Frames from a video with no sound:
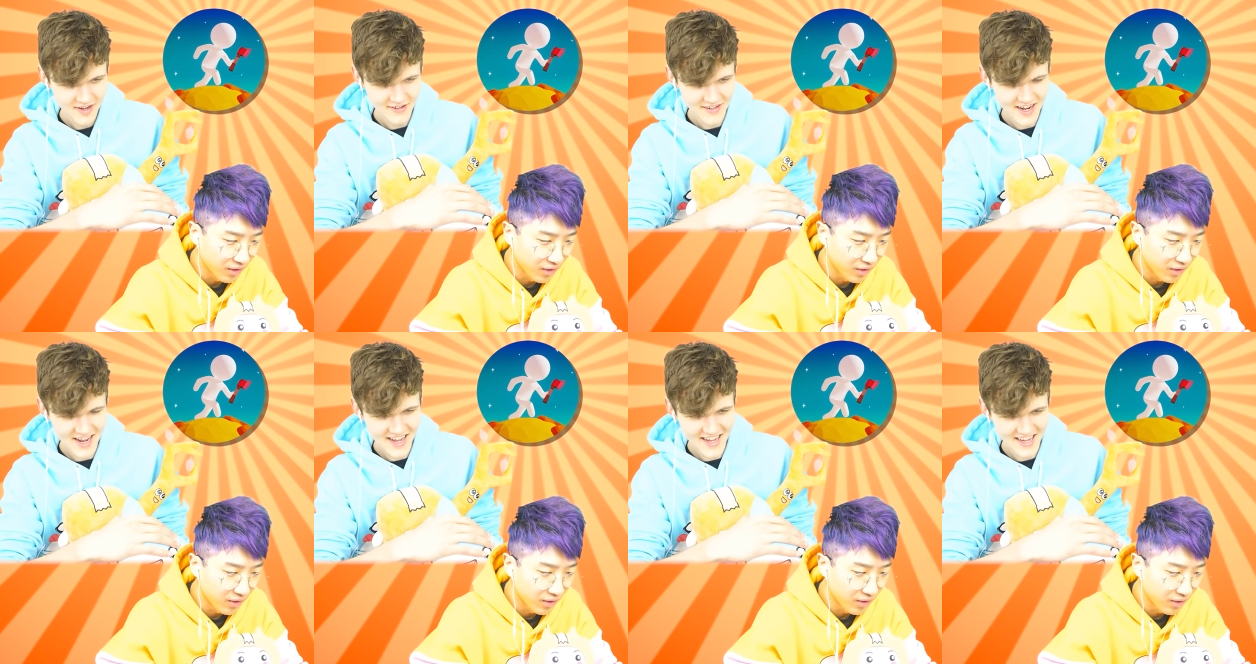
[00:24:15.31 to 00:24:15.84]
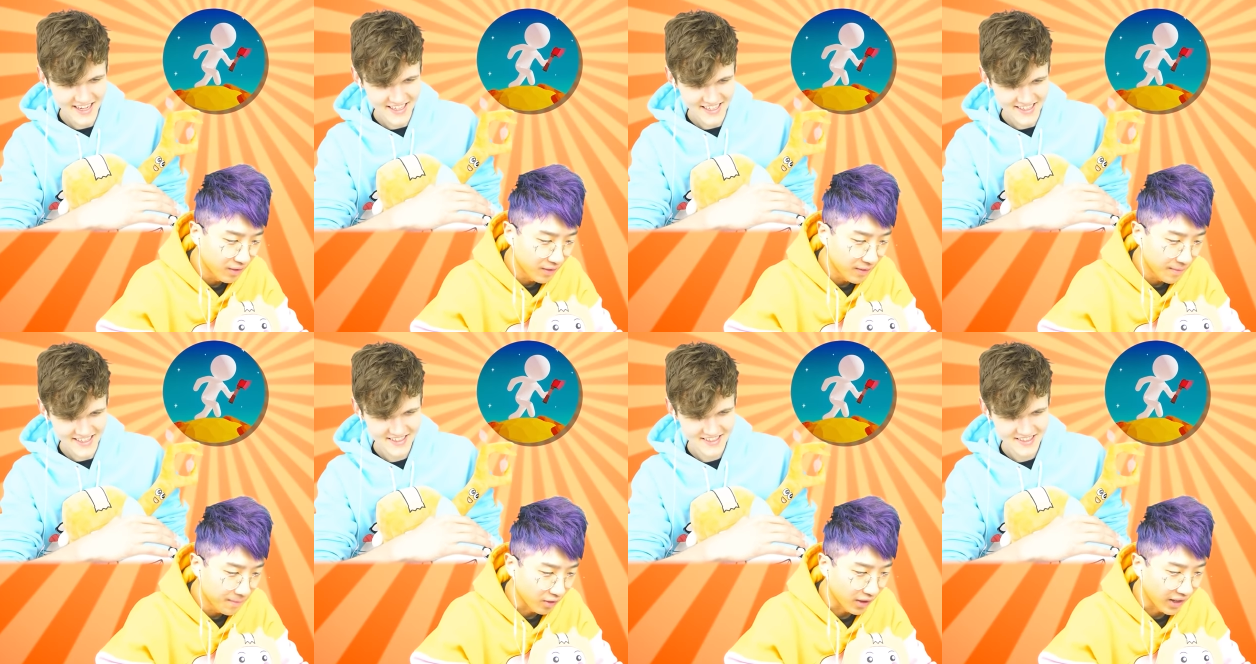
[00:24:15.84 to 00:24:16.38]
Speaker 1: All
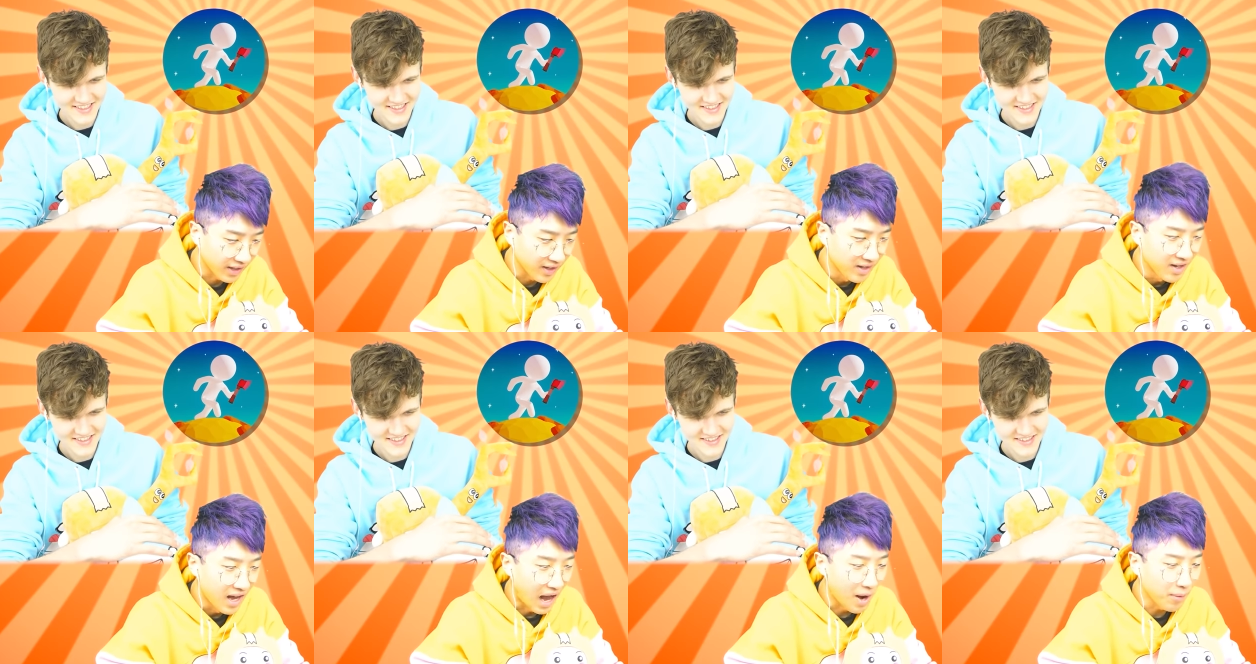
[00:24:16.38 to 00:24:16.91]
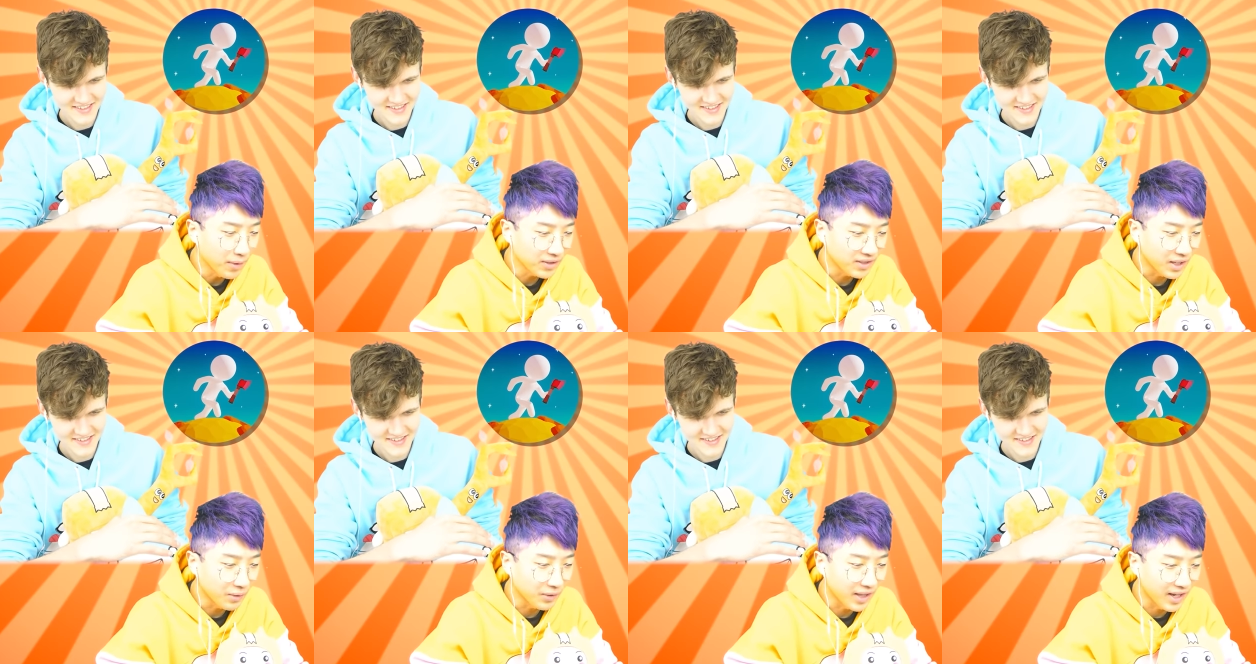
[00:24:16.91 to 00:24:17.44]
right. Okay, I
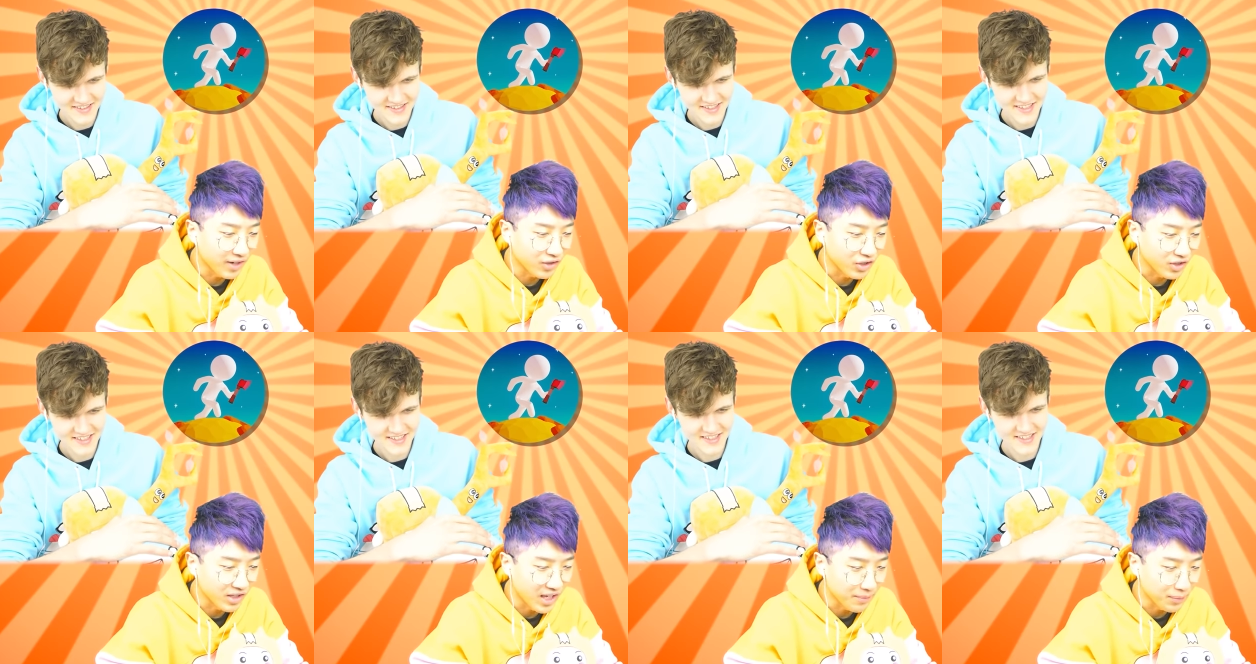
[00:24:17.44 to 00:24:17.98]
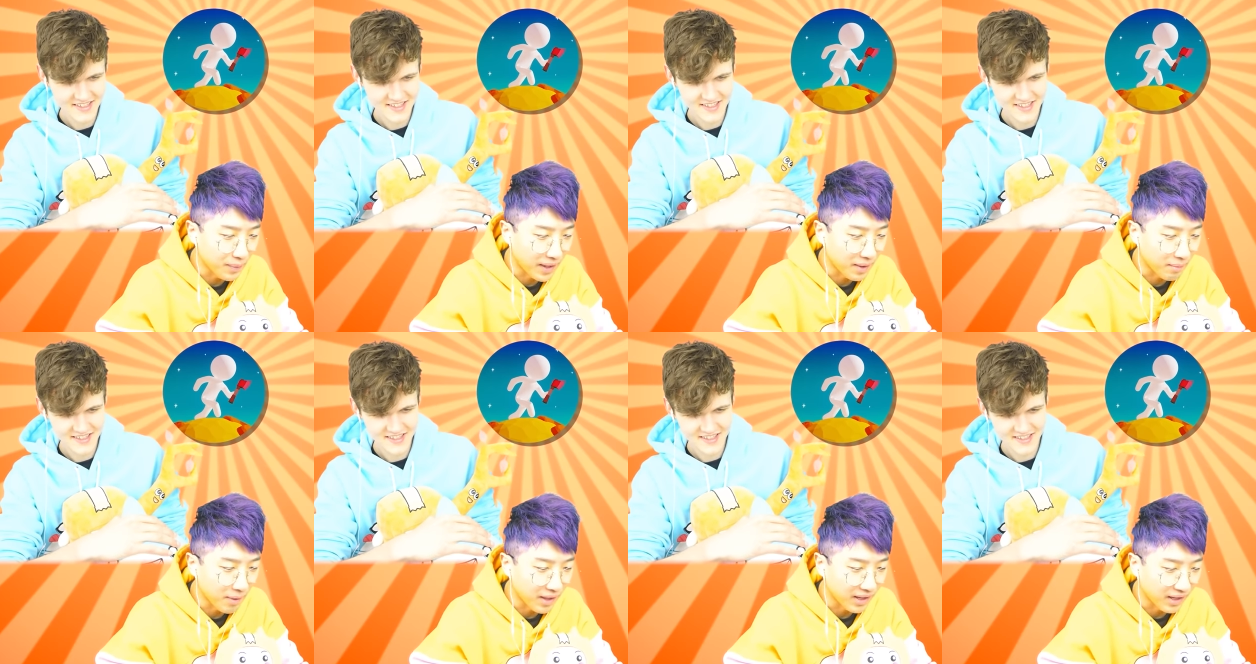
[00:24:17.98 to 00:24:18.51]
wish they would let us just keep
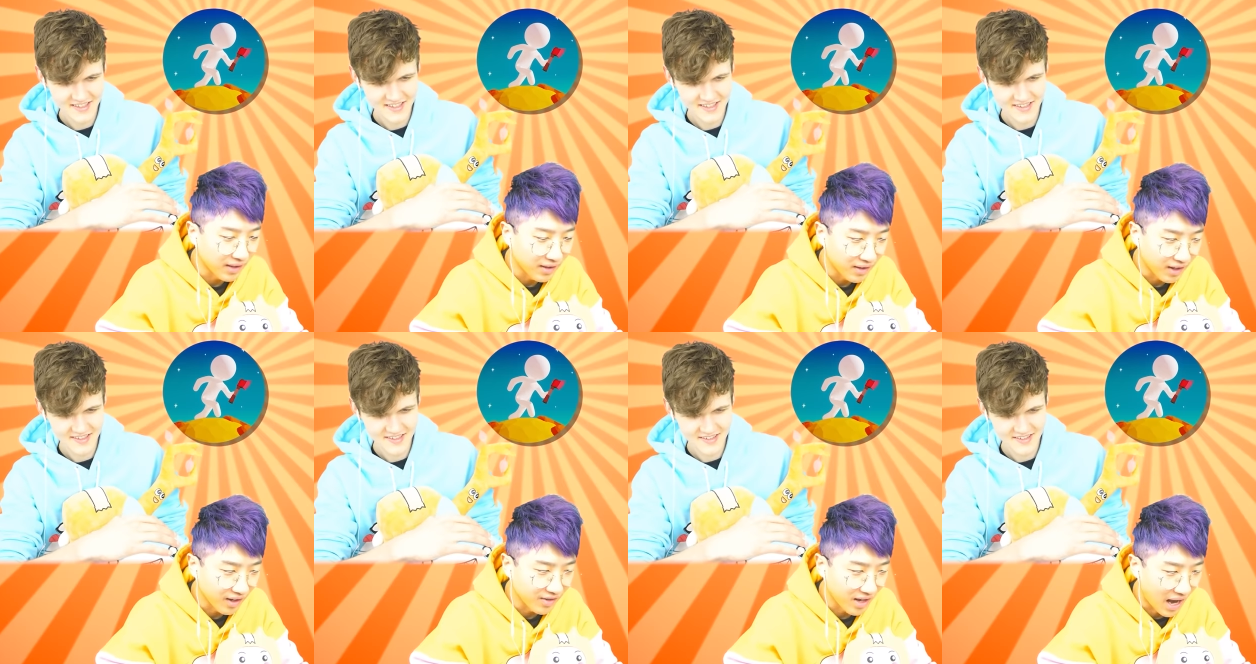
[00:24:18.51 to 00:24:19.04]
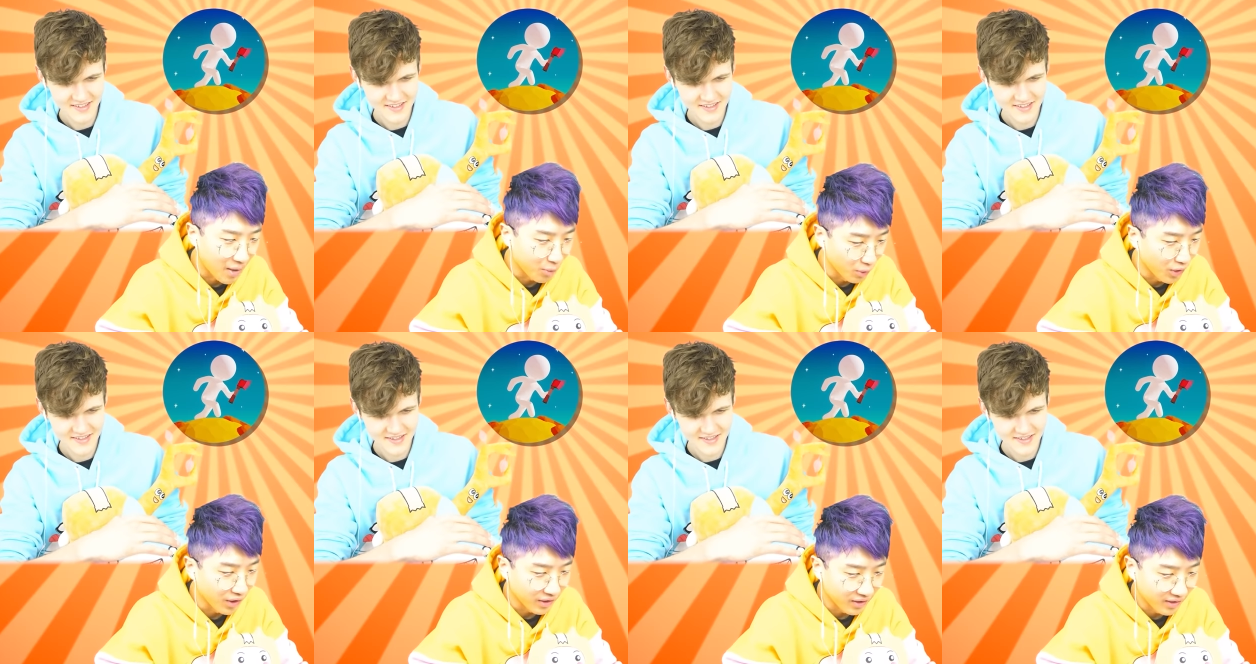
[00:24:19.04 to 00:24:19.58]
spending money, because I
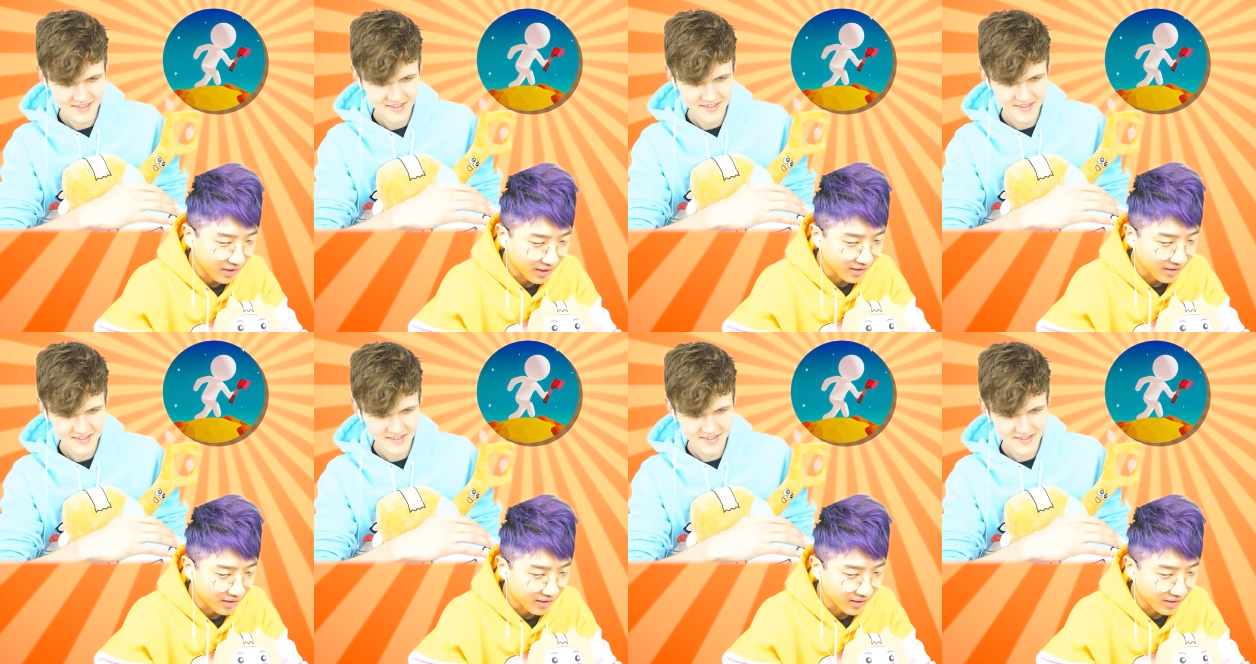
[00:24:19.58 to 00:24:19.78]
would.